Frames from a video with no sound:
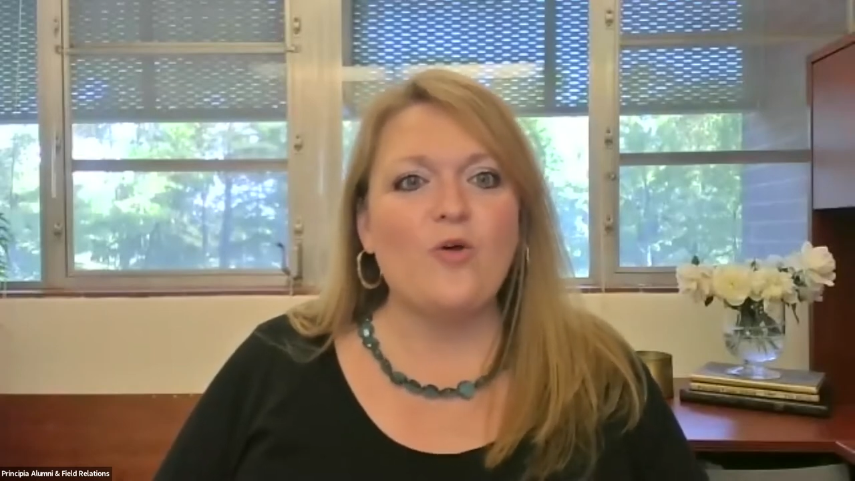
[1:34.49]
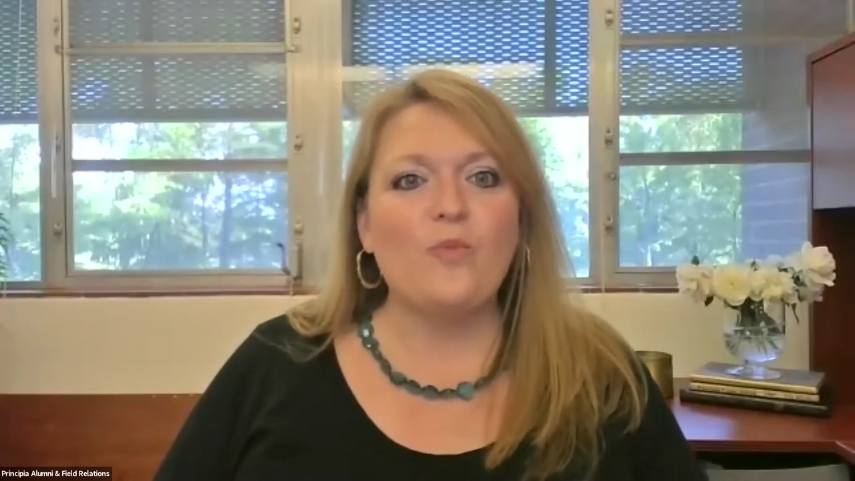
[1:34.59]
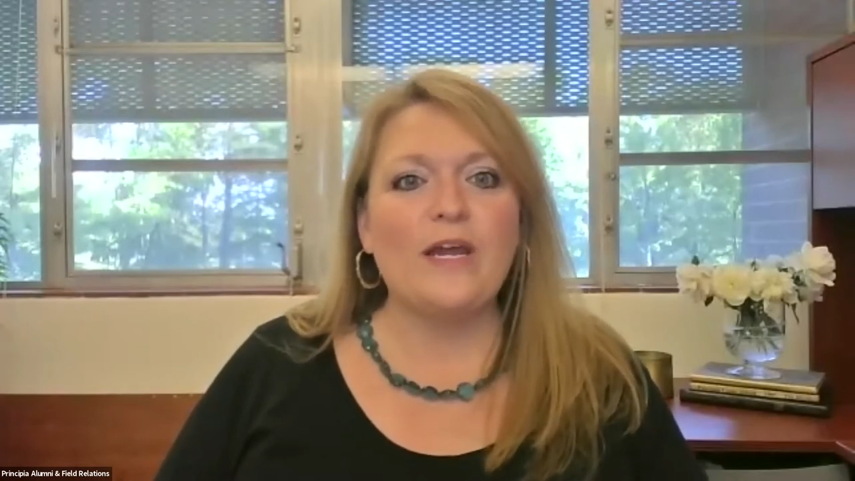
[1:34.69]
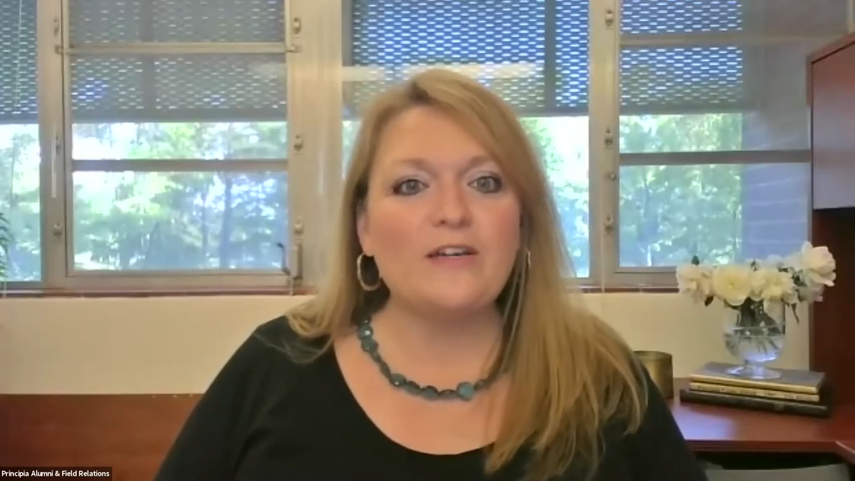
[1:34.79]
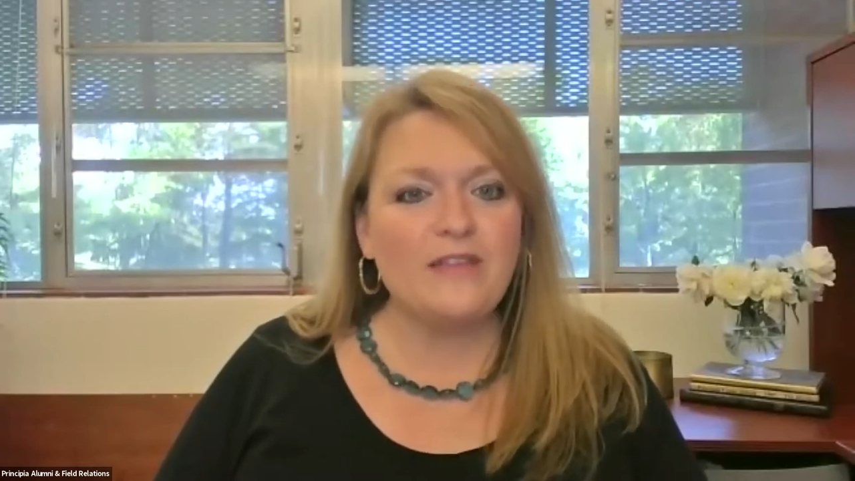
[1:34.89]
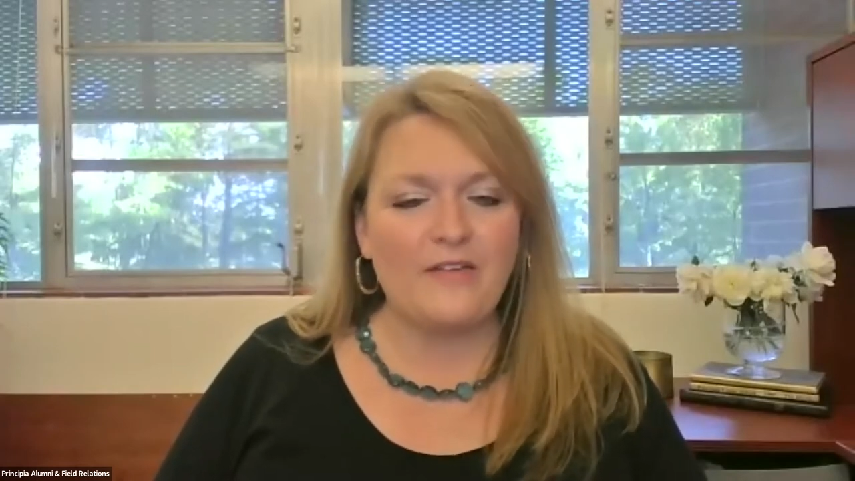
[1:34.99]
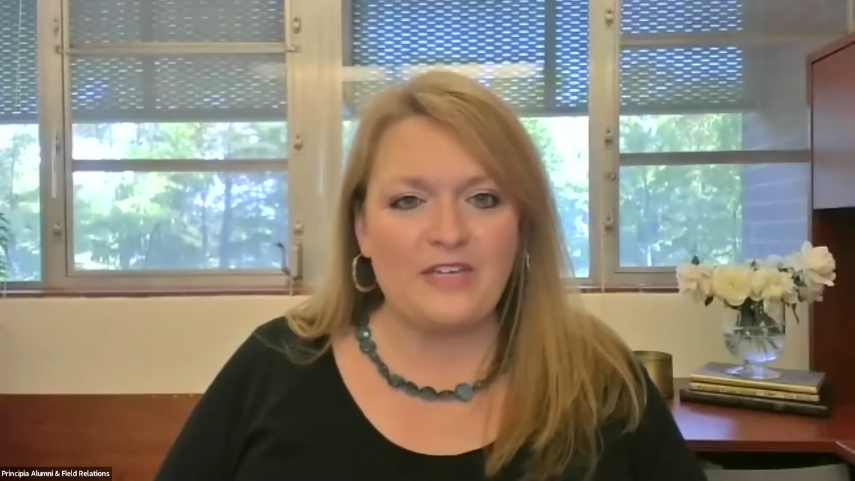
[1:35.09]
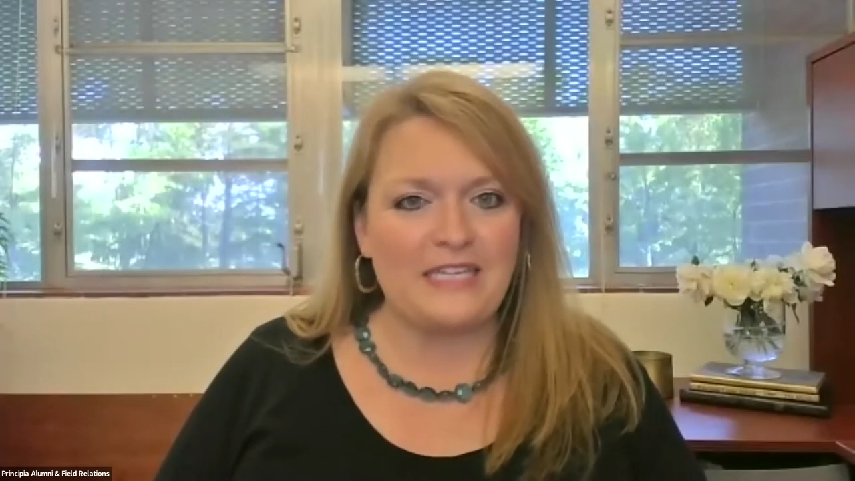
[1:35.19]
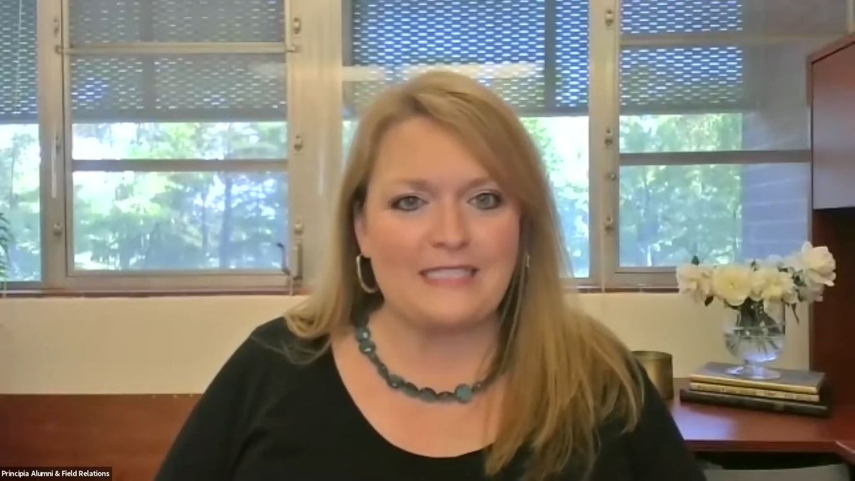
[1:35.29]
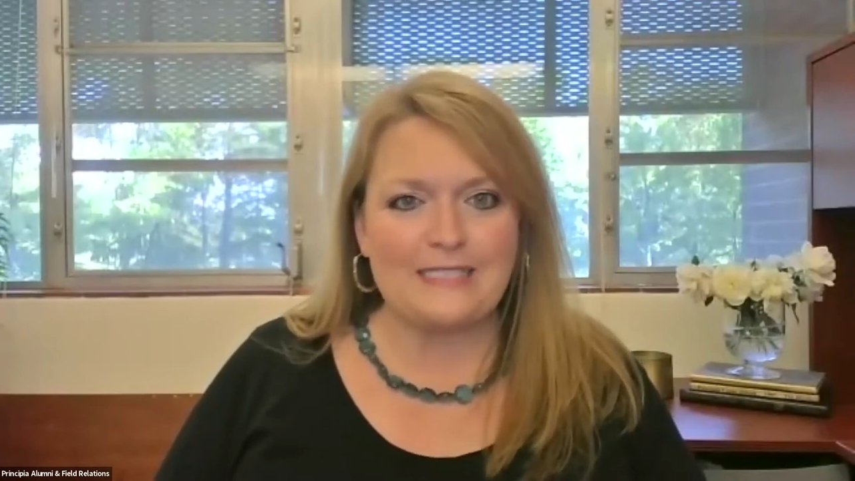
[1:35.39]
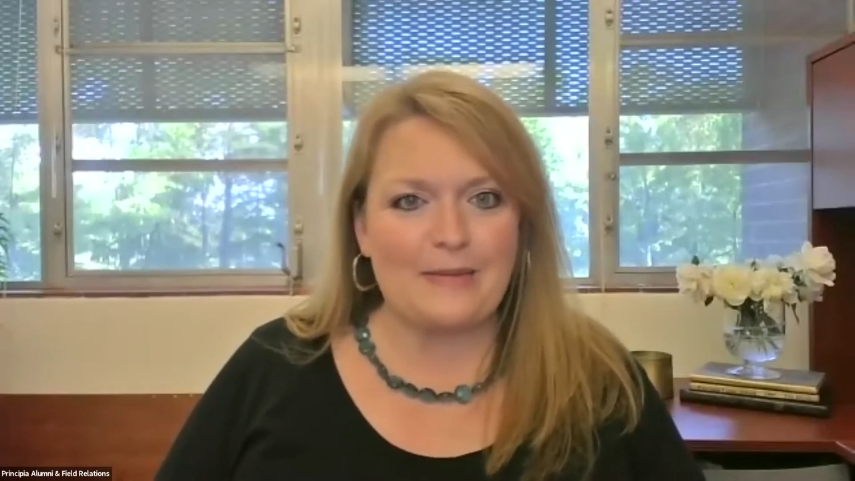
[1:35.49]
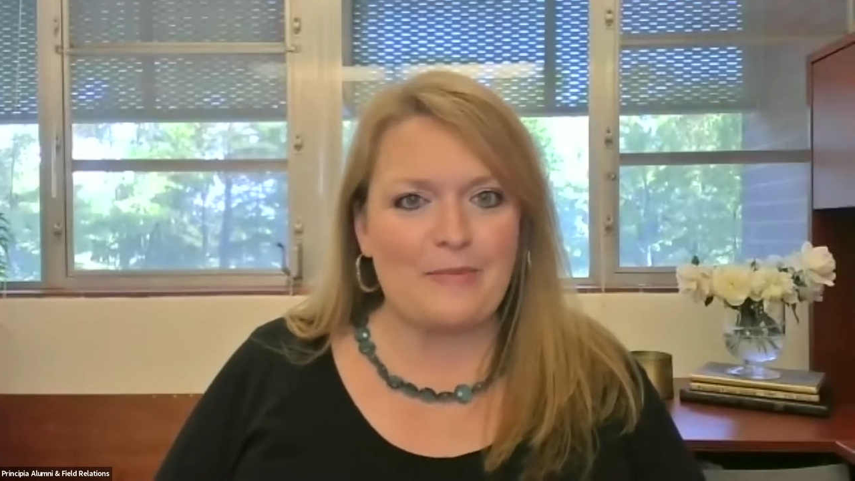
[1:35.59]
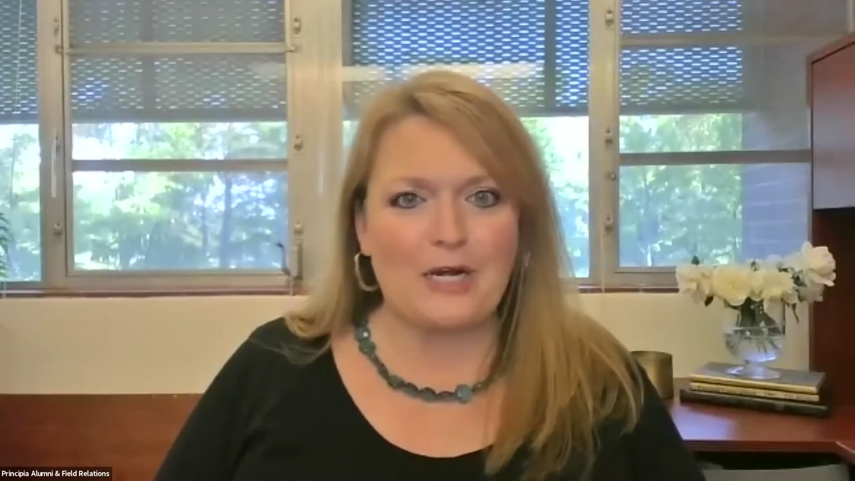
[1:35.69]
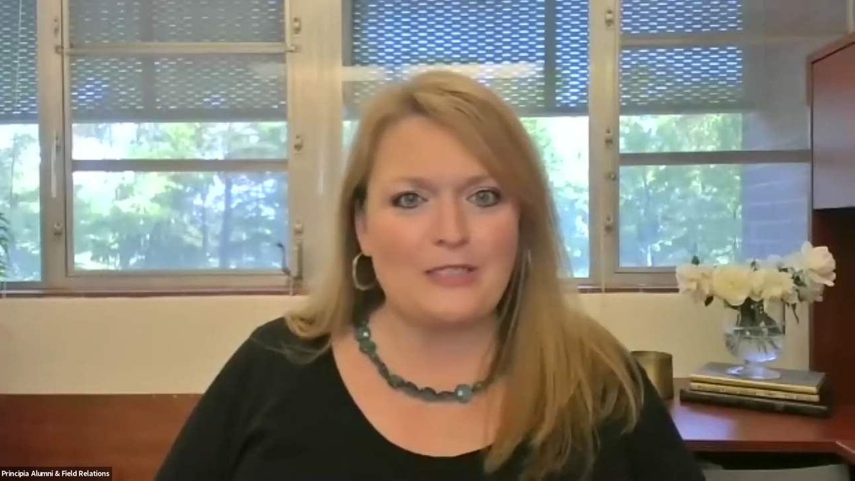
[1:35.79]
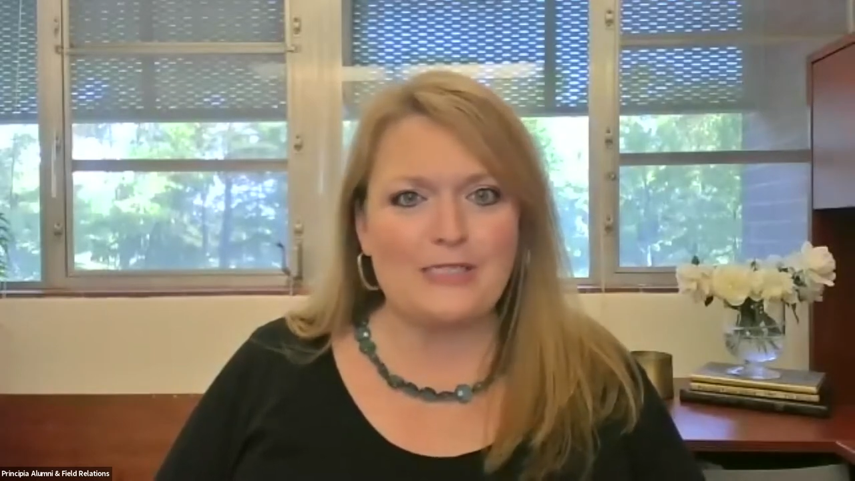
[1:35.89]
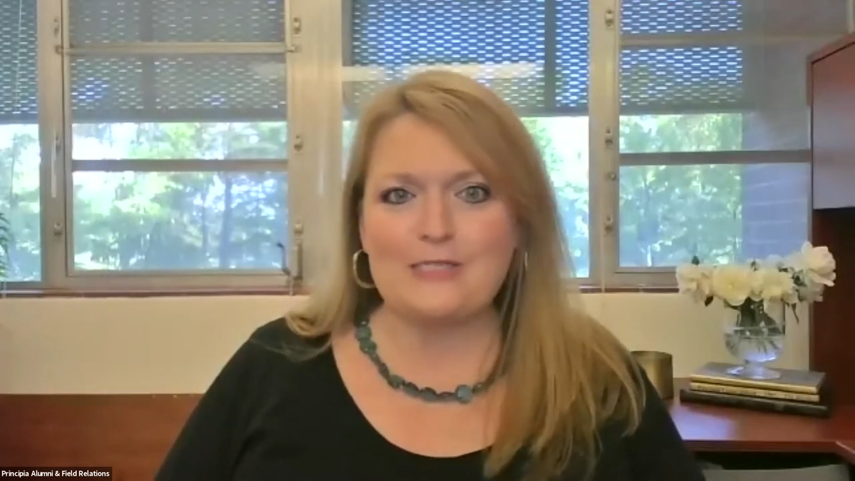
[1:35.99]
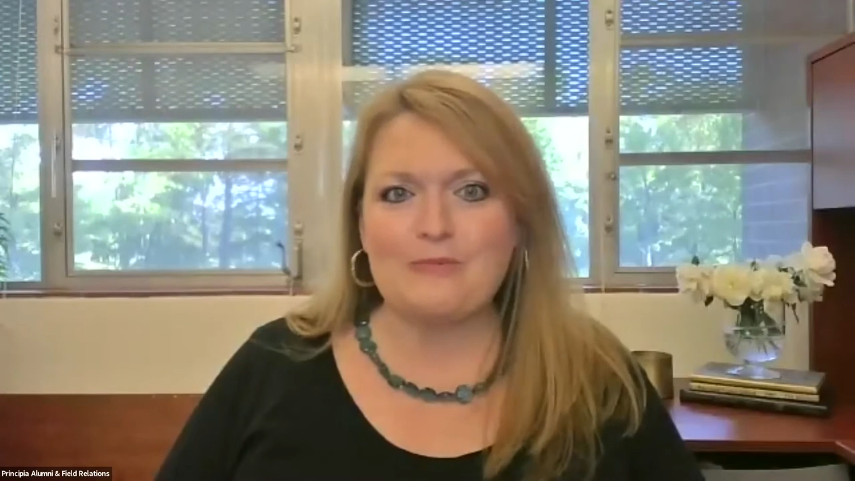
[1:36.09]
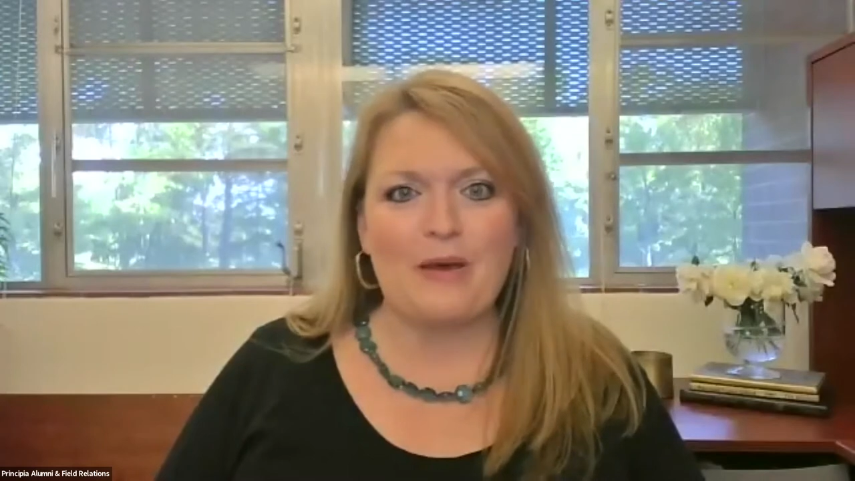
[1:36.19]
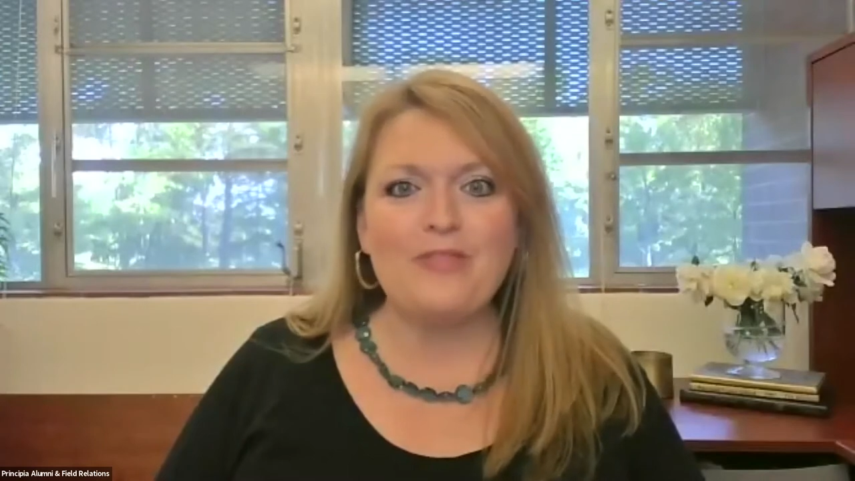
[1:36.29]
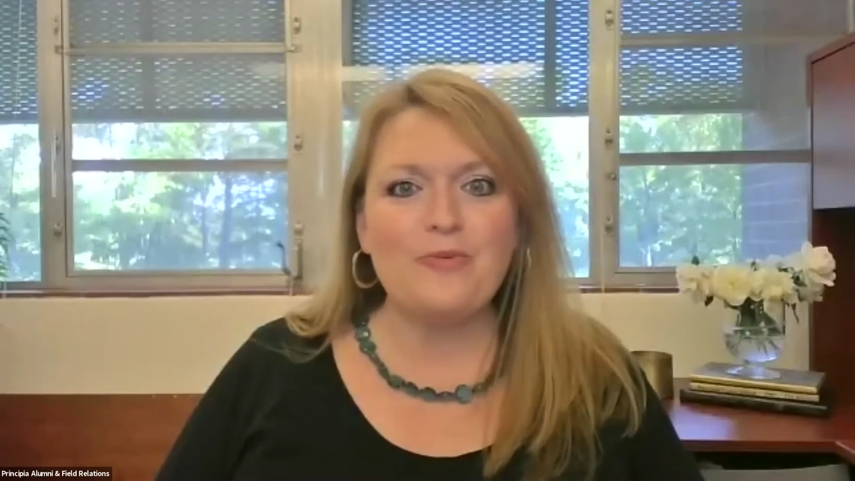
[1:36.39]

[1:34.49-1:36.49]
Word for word: We are loving these seminars this month,